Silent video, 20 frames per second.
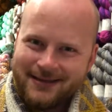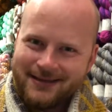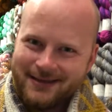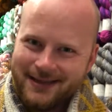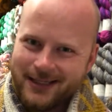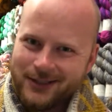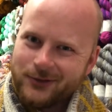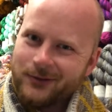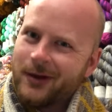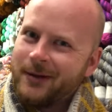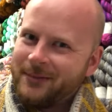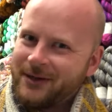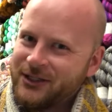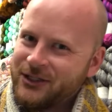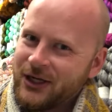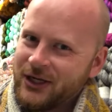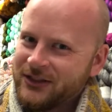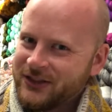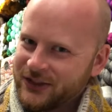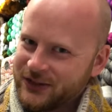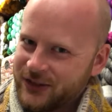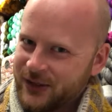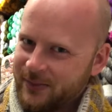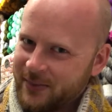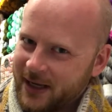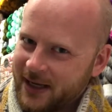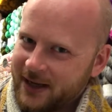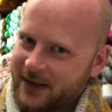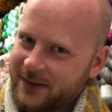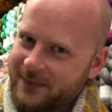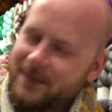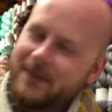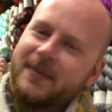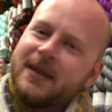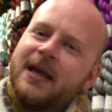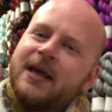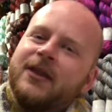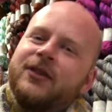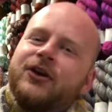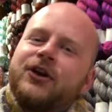That's why my shawls are so big.
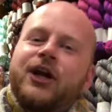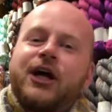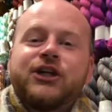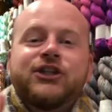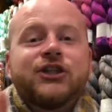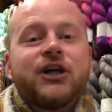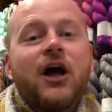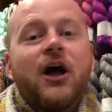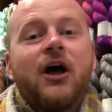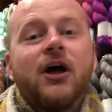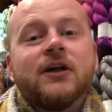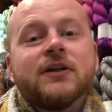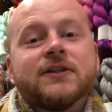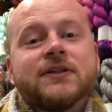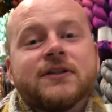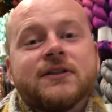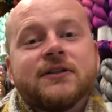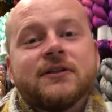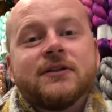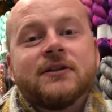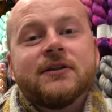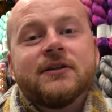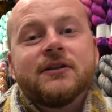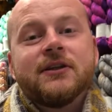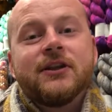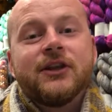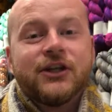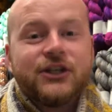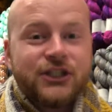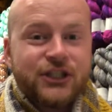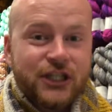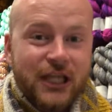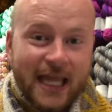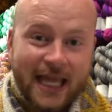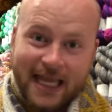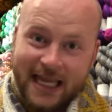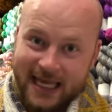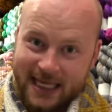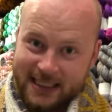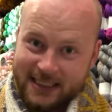They're not shawls, they're
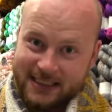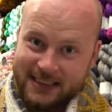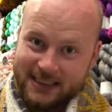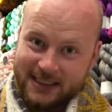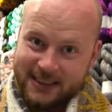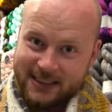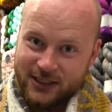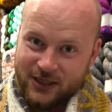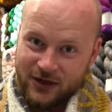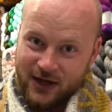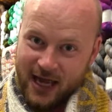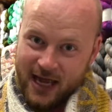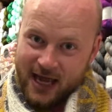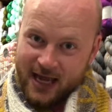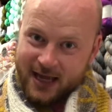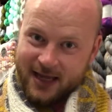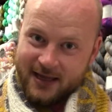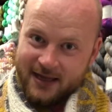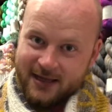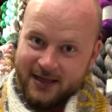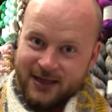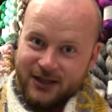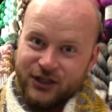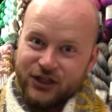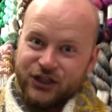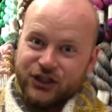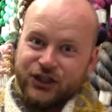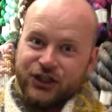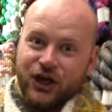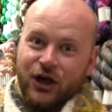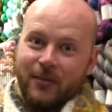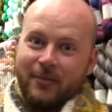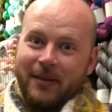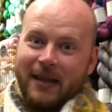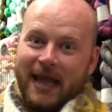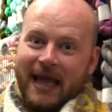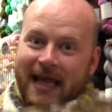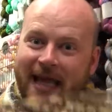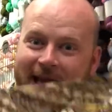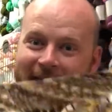schlankets, okay? They're shawl
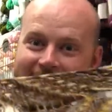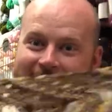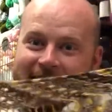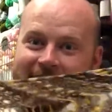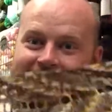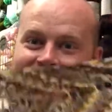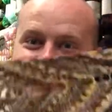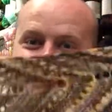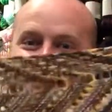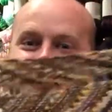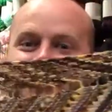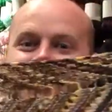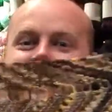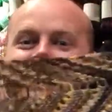blankets.